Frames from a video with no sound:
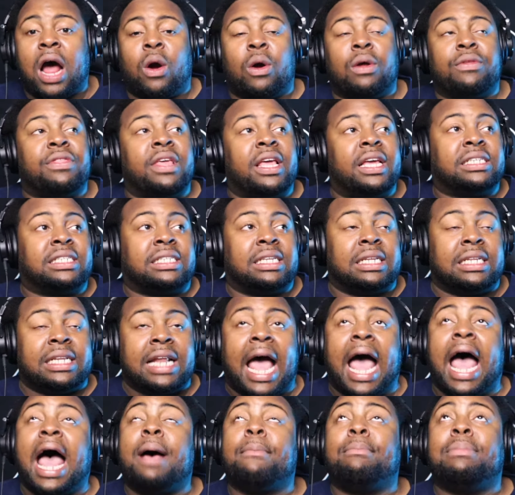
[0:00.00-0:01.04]
or this and
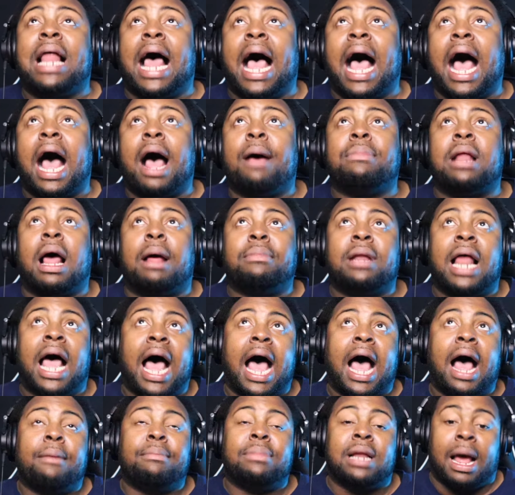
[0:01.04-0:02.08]
that, blah, blah,
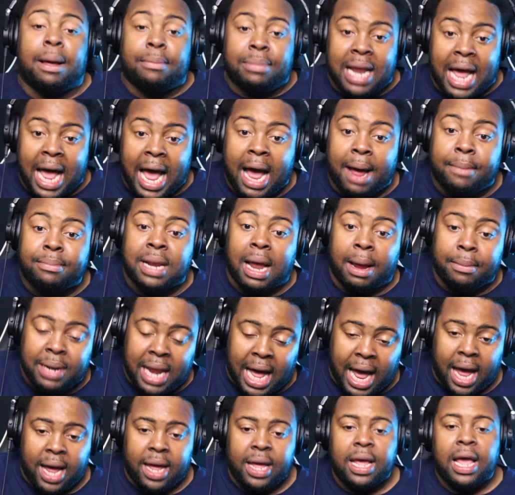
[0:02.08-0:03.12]
blah, blah, blah, blah,
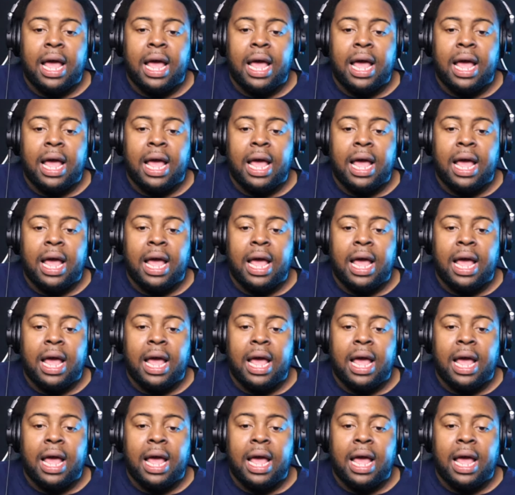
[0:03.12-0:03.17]
blah.